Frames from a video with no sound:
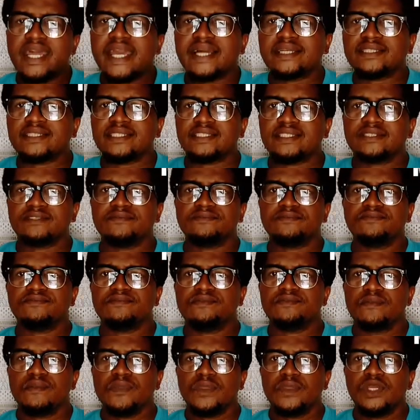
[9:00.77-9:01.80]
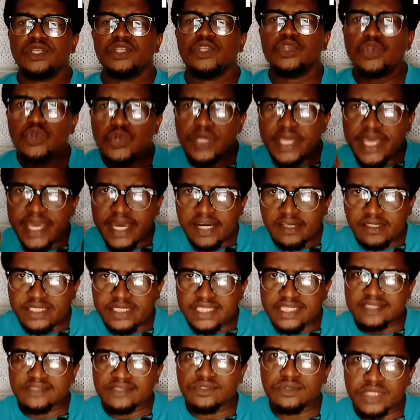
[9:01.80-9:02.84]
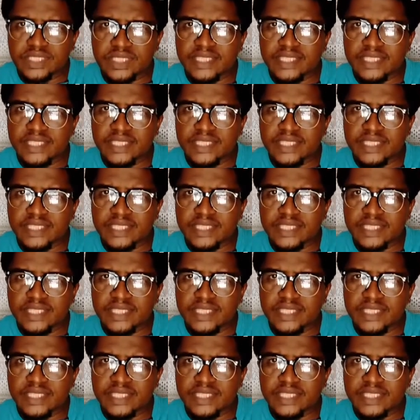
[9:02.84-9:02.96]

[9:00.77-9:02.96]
You hear all this, you hear the sound.